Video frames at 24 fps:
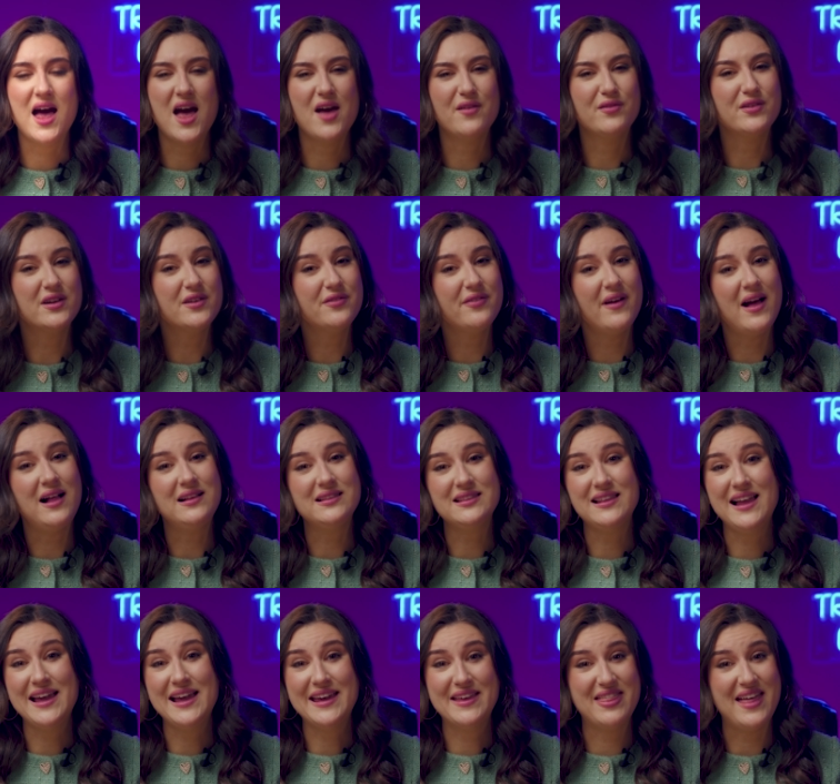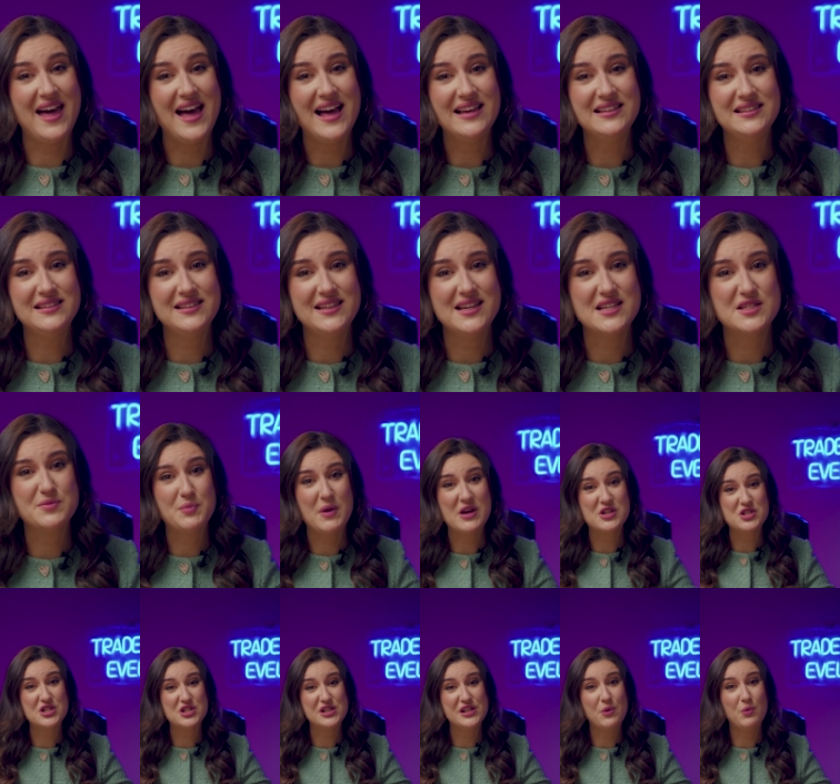Ever felt like that?
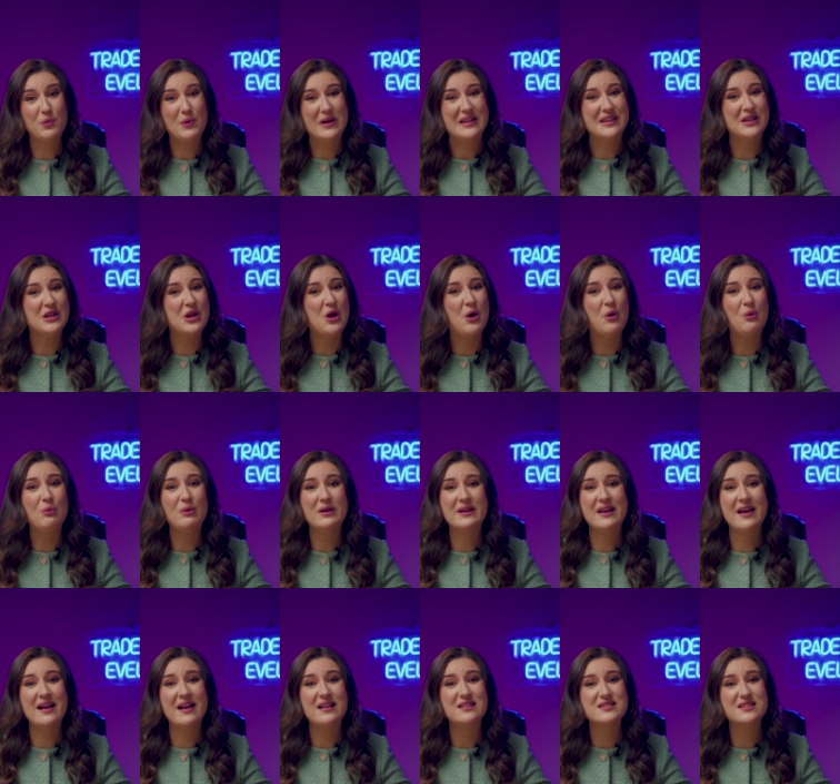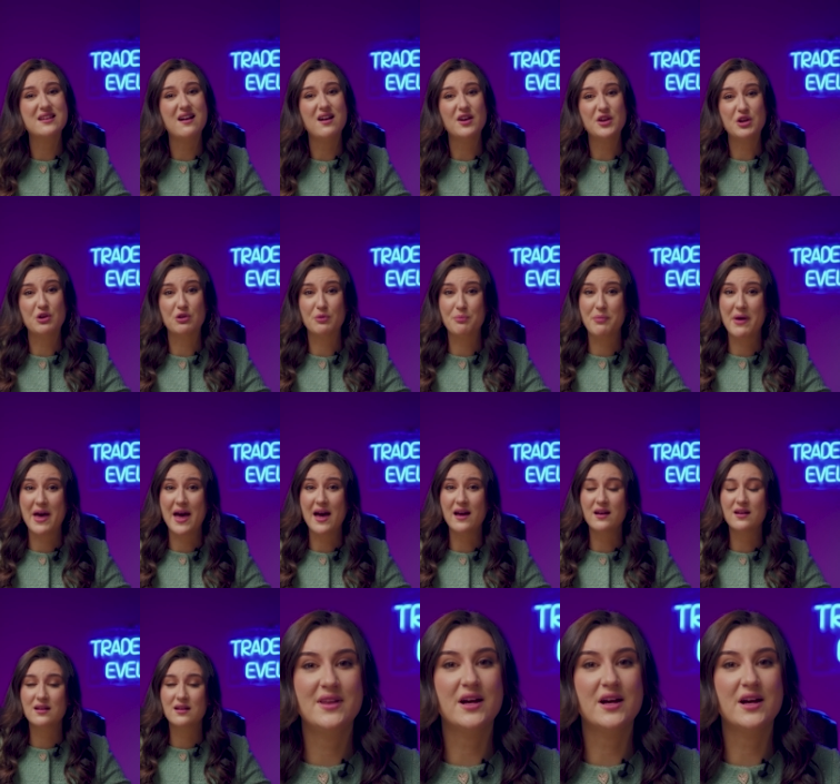Especially when no one else got your back?